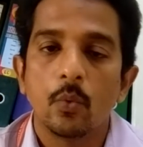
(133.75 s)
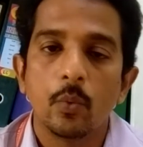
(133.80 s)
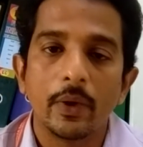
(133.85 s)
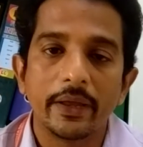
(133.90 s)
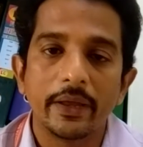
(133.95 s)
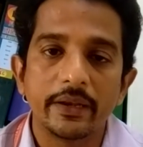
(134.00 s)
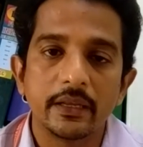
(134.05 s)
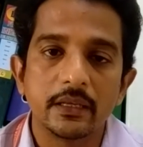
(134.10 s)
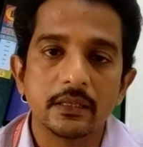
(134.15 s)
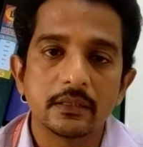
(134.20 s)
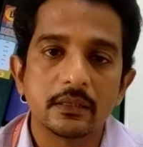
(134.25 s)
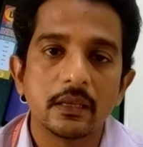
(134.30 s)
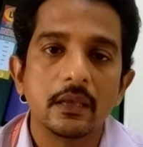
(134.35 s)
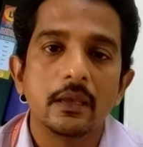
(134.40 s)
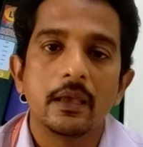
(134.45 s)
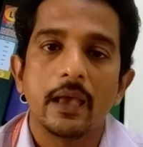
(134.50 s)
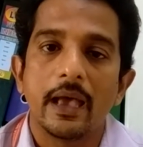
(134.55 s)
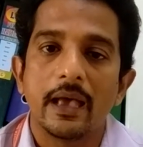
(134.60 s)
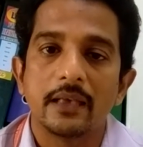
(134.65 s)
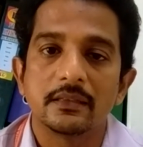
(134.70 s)
one is
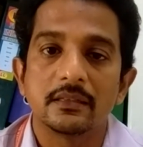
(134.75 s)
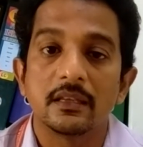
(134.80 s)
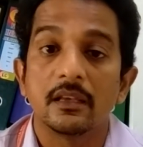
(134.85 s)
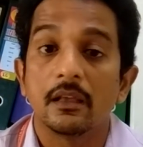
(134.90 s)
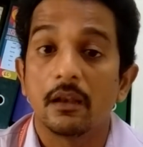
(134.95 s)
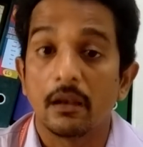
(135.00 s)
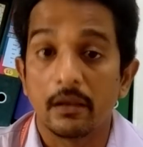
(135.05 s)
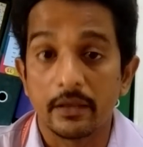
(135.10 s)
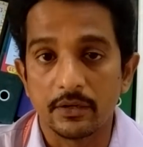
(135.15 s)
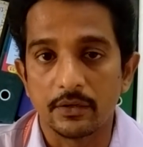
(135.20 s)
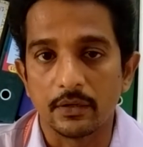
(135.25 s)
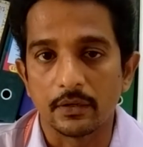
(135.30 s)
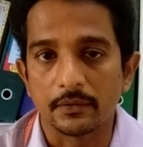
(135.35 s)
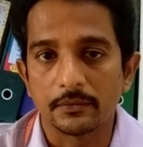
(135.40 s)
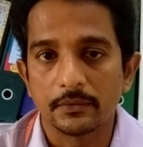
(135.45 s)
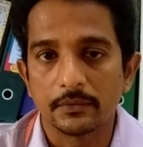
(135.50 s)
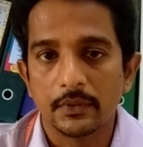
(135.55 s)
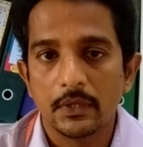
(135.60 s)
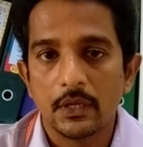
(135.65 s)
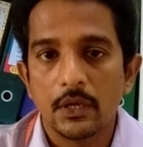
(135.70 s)
as a leader
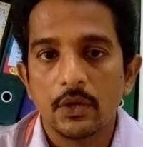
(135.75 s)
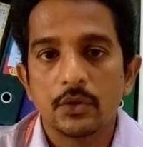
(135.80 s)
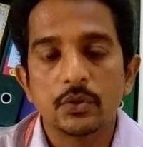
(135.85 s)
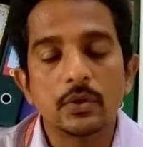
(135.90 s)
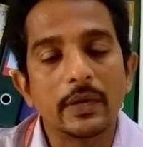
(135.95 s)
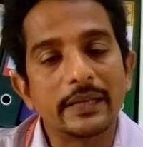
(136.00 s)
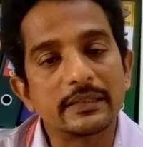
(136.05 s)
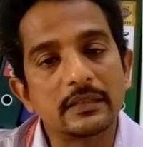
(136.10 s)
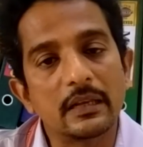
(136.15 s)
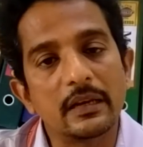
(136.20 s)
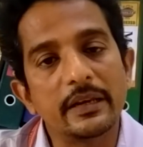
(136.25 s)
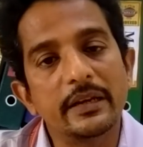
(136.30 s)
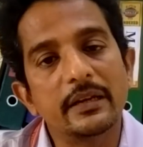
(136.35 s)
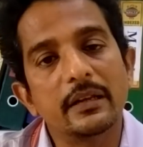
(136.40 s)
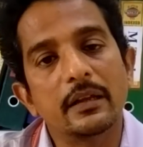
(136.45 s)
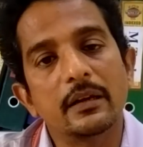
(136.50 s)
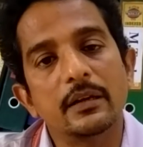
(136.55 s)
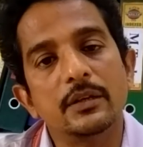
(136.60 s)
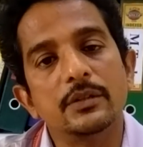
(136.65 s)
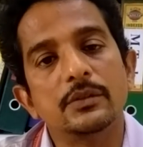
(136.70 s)
so as a leader
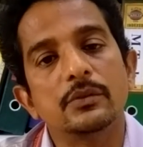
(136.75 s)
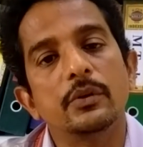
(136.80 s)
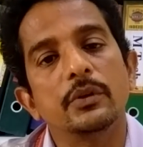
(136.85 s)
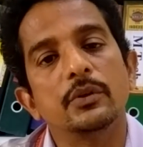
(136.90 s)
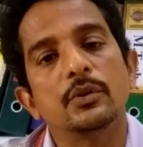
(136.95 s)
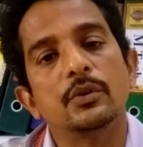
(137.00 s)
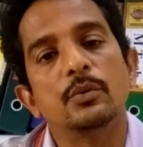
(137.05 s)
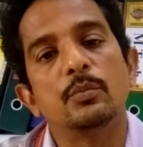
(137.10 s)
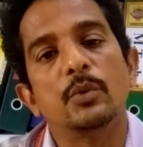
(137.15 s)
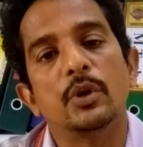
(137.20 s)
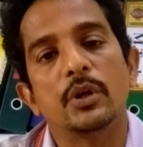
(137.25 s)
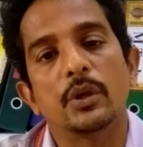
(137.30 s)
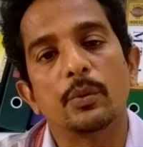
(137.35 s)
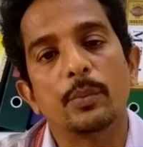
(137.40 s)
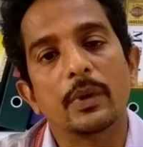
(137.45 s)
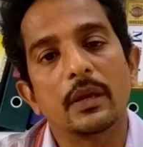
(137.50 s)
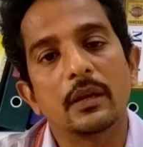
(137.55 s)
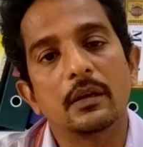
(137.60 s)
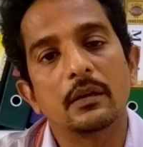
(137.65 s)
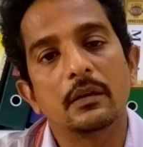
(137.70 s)
he is going to
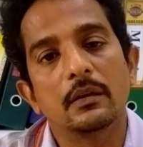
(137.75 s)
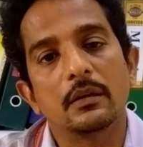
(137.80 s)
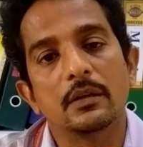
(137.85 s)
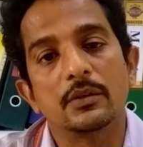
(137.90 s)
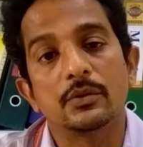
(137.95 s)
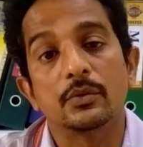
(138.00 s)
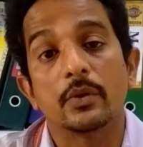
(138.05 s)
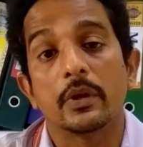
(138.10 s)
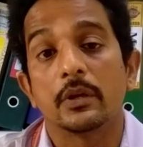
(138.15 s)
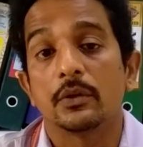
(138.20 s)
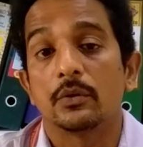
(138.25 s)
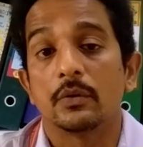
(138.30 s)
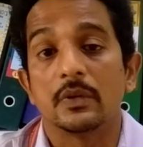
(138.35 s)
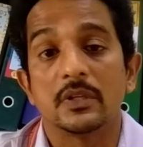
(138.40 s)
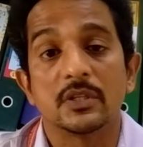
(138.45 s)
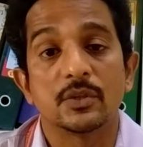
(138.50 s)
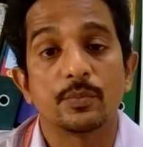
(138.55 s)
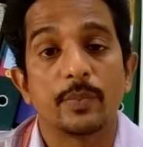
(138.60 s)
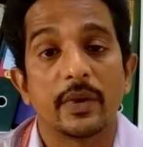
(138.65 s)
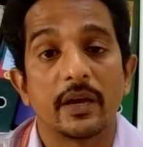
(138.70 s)
motivate he is going to
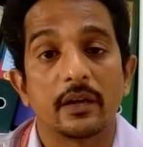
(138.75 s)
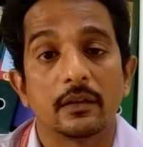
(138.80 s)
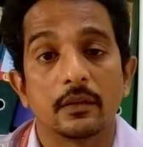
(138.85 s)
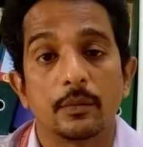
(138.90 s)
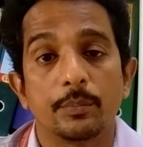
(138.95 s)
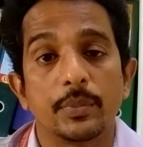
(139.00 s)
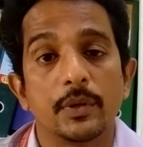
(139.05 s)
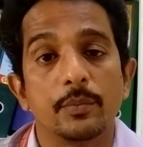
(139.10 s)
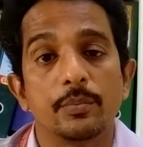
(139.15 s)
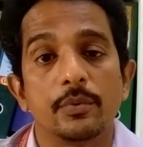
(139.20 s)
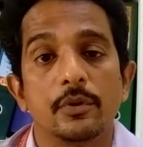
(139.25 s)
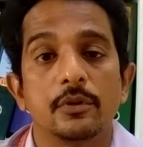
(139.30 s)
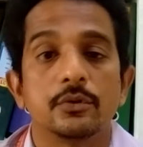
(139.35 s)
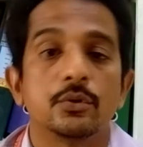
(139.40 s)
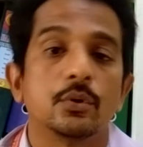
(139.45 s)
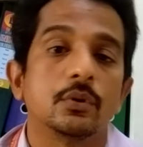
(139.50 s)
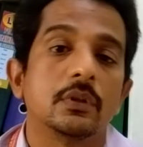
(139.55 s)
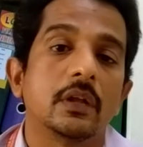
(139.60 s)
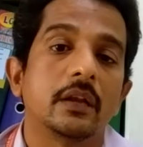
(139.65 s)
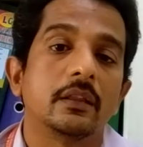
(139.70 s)
inspire the people
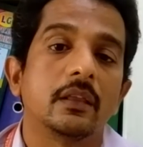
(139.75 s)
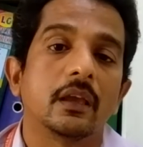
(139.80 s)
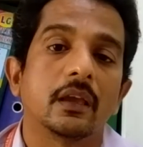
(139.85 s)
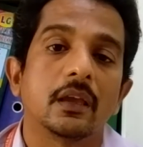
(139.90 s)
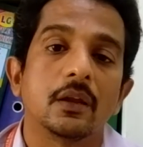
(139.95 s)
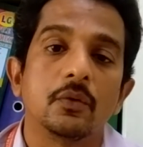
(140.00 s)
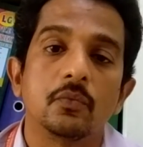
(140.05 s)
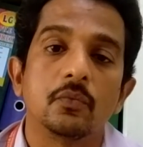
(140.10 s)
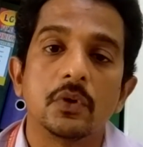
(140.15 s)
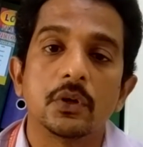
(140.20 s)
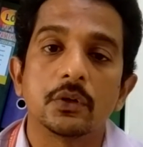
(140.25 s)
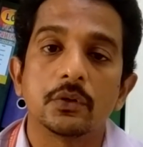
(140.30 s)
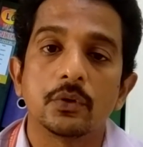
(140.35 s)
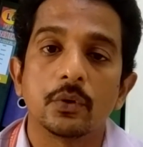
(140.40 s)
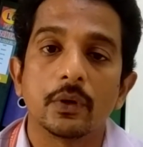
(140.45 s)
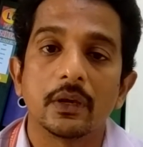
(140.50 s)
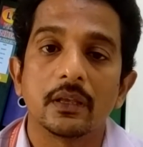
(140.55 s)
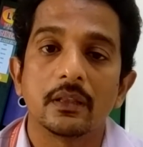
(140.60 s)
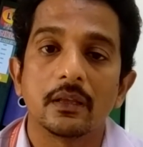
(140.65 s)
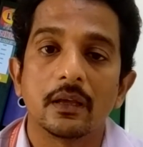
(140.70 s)
so that they can work
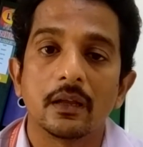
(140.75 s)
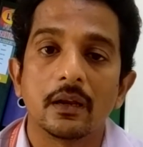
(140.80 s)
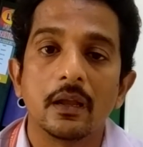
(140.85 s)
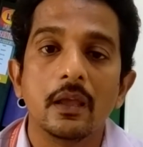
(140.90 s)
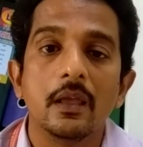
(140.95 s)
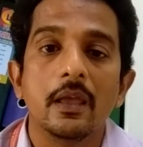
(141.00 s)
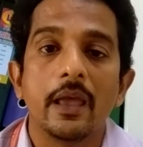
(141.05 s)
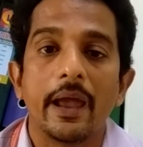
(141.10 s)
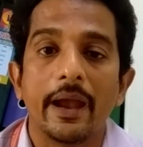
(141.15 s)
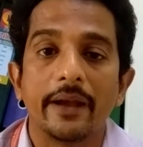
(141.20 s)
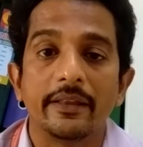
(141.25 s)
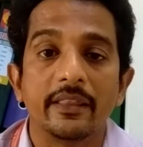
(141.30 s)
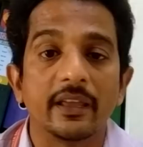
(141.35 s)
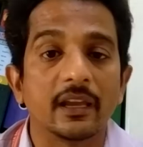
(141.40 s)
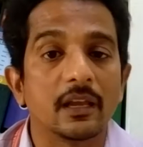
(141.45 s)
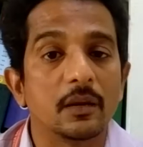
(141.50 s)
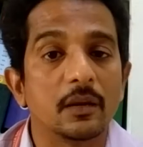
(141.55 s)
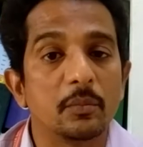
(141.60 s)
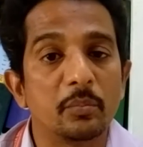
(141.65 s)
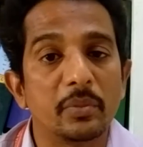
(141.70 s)
together and they
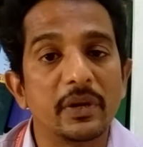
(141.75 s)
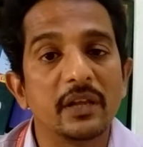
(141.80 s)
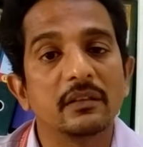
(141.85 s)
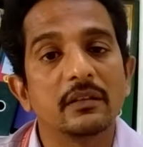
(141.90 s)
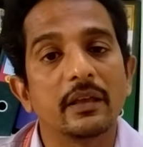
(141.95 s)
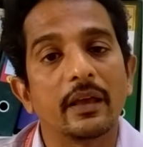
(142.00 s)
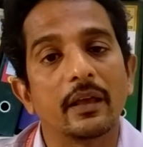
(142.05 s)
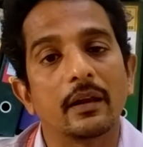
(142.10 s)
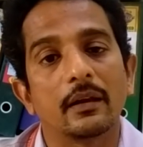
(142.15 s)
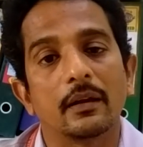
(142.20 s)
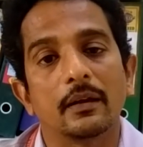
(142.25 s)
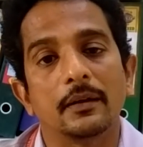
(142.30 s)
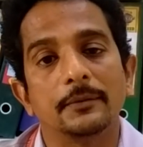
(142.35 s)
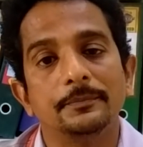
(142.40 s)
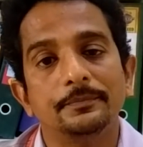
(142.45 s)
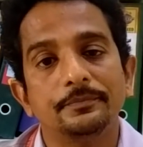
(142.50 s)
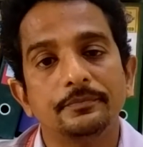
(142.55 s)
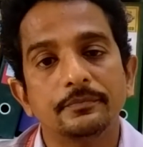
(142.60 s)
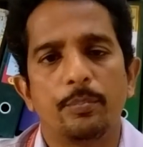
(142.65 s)
can bring their uh,